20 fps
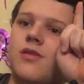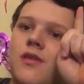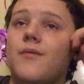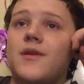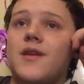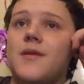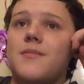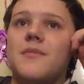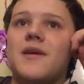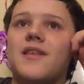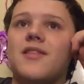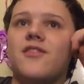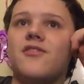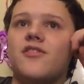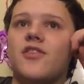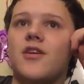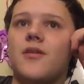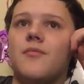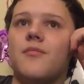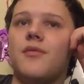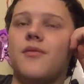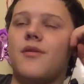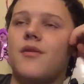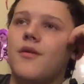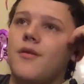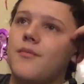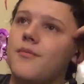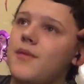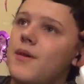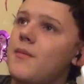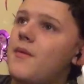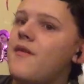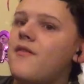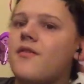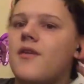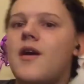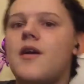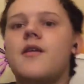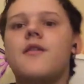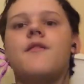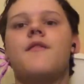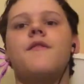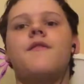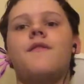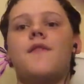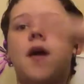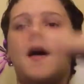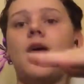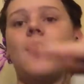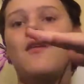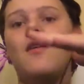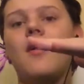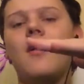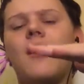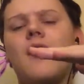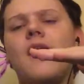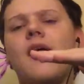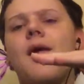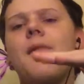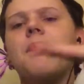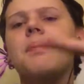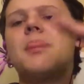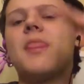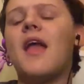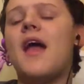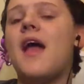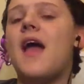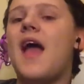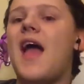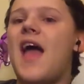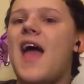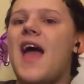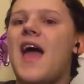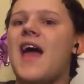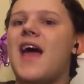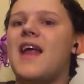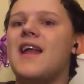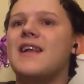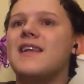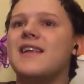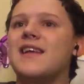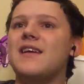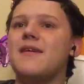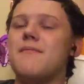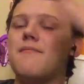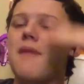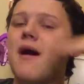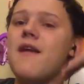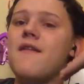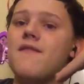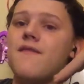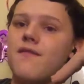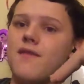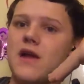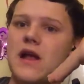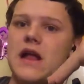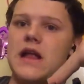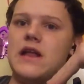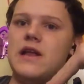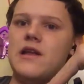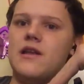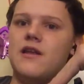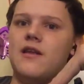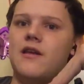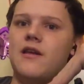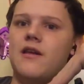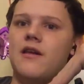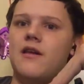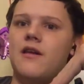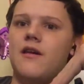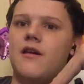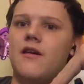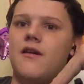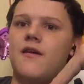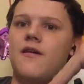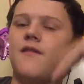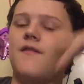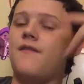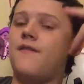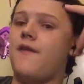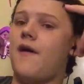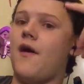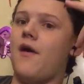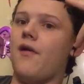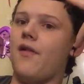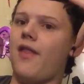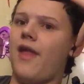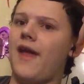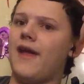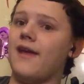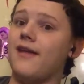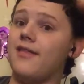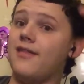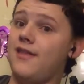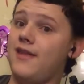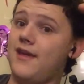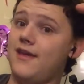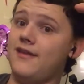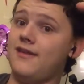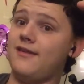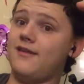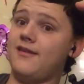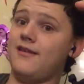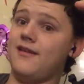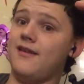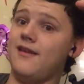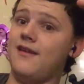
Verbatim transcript: didn't make the jump. Me and my friend fell, and my friend fell like this.